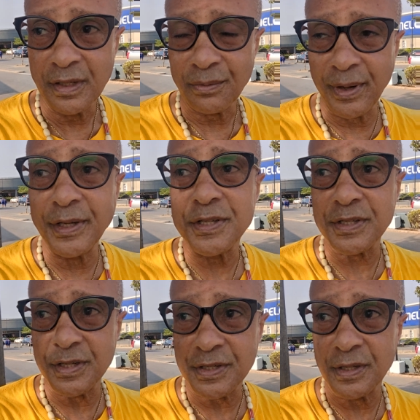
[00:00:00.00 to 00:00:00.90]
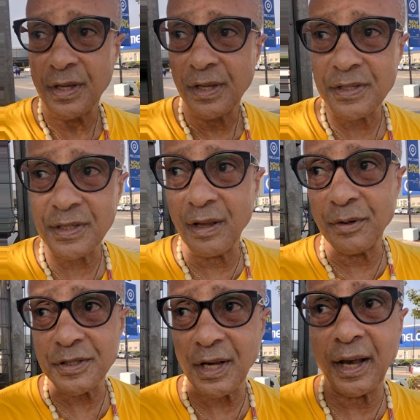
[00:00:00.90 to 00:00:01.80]
rainy season. It's the same
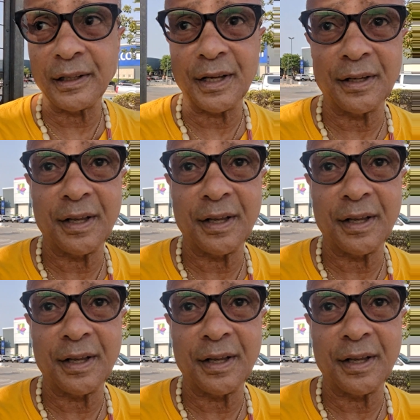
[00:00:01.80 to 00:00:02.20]
in Thailand.